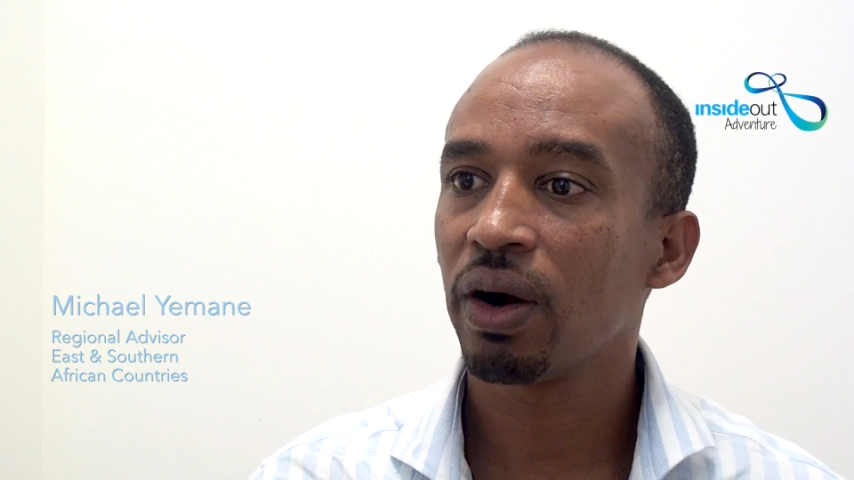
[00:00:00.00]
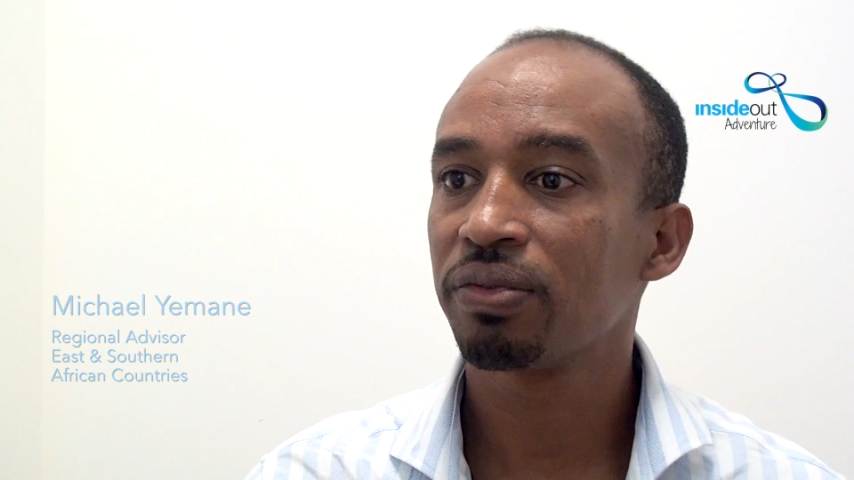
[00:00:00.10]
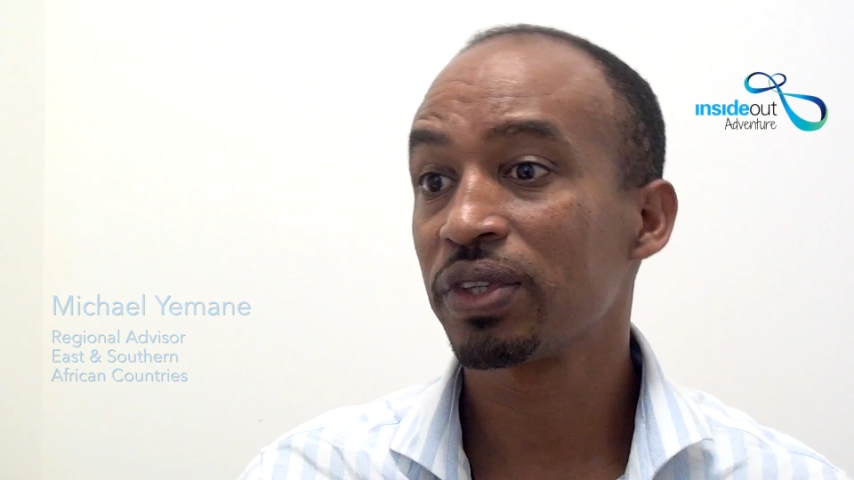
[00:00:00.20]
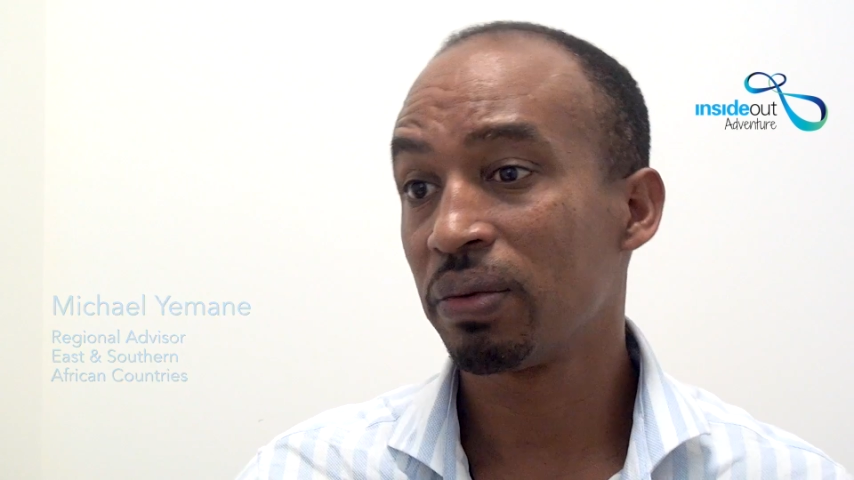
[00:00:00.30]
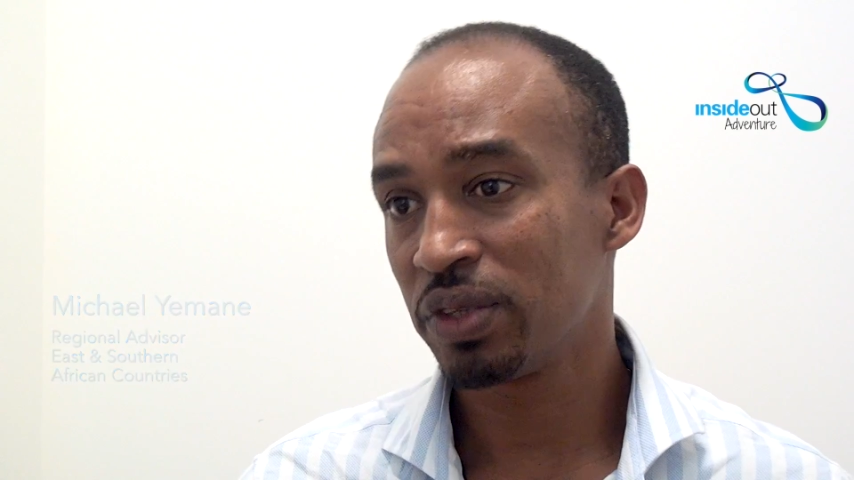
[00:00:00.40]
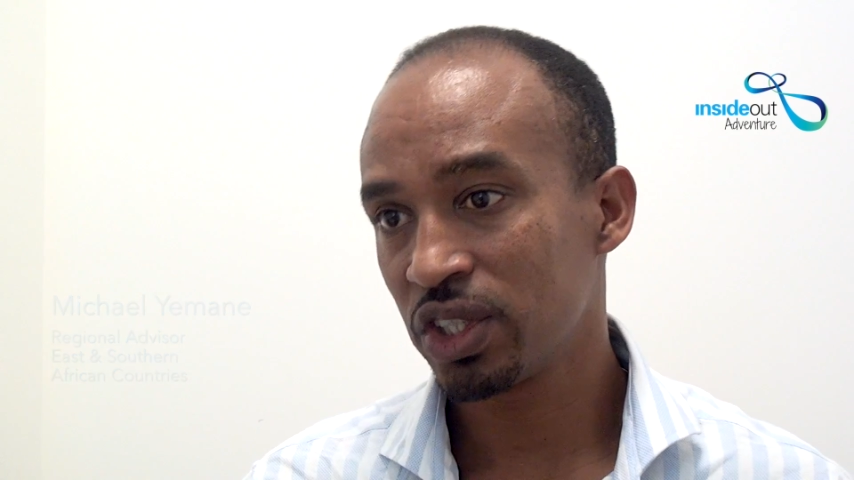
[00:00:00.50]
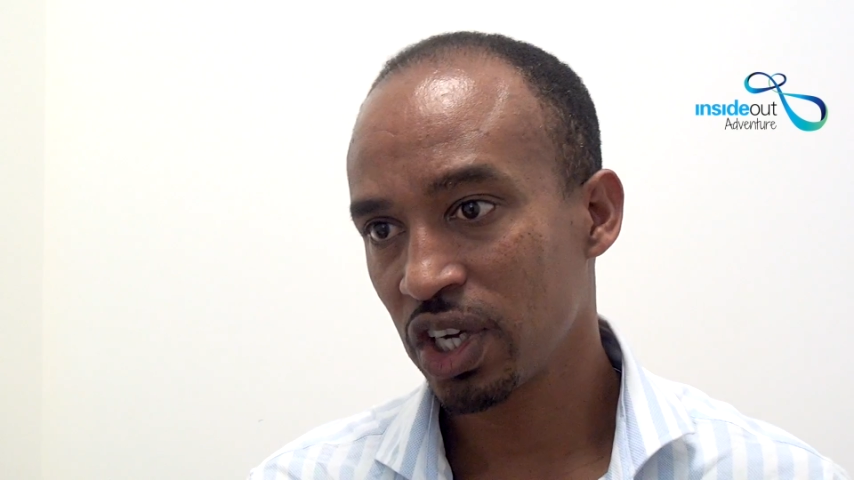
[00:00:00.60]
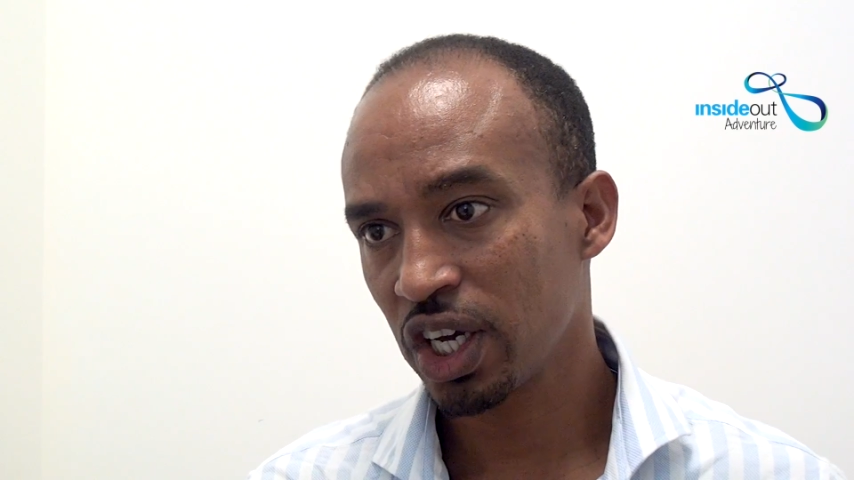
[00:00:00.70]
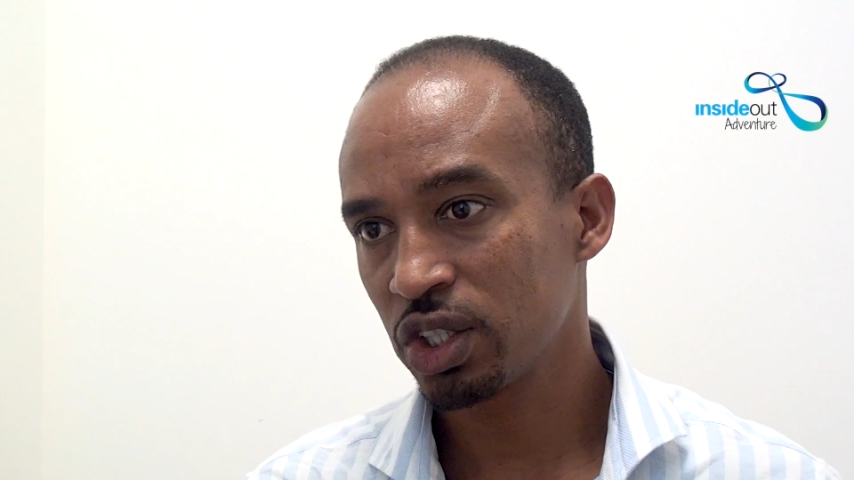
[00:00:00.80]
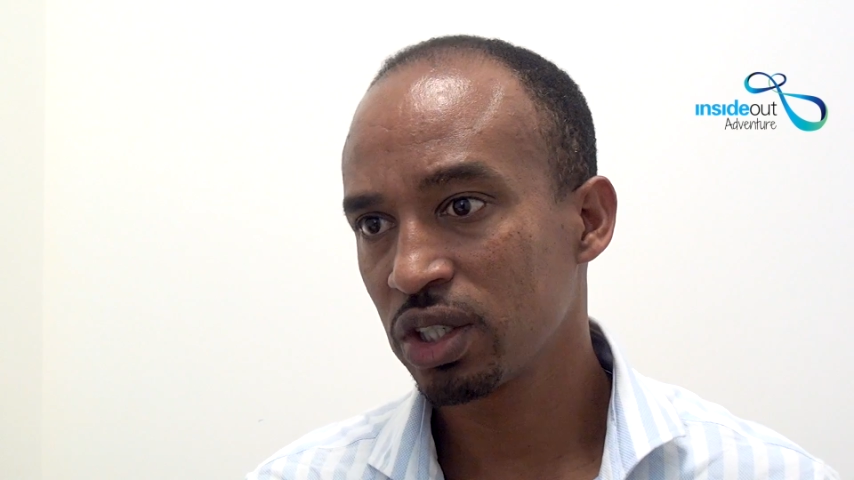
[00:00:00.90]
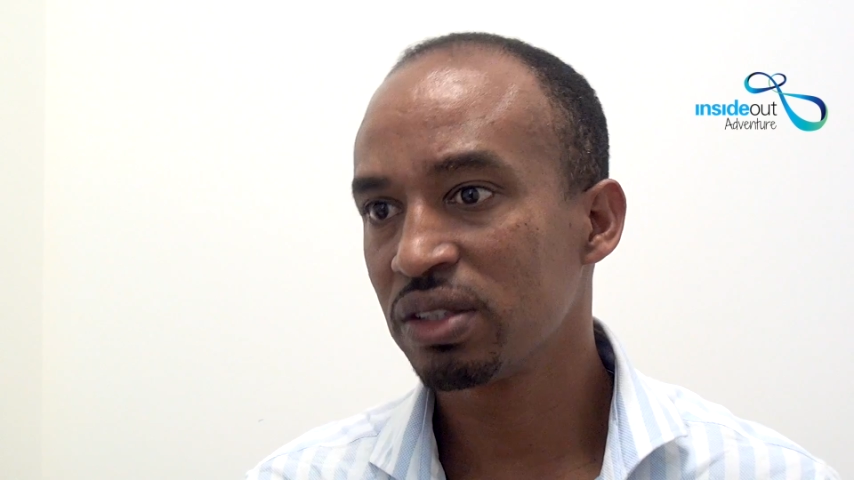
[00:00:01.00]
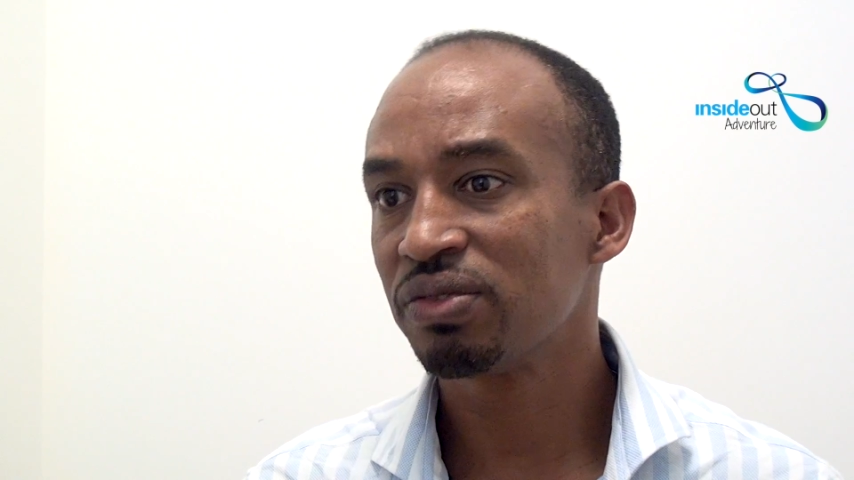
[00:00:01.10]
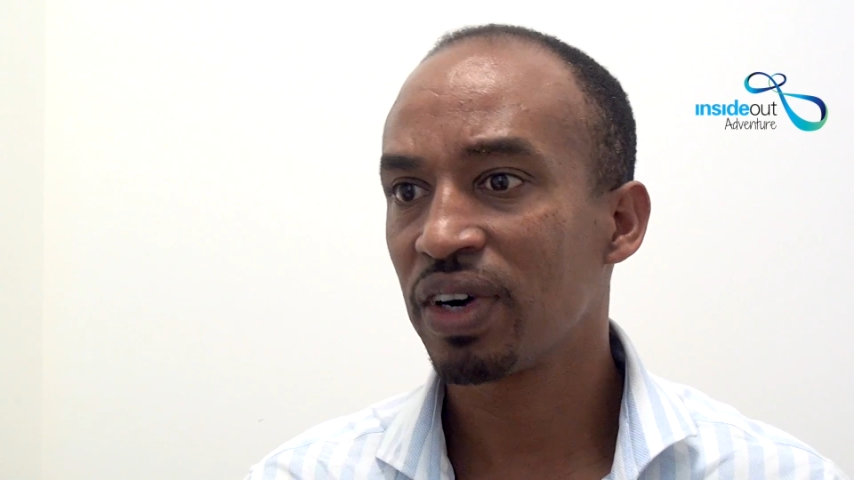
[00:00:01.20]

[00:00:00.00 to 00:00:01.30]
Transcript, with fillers: off some discussion,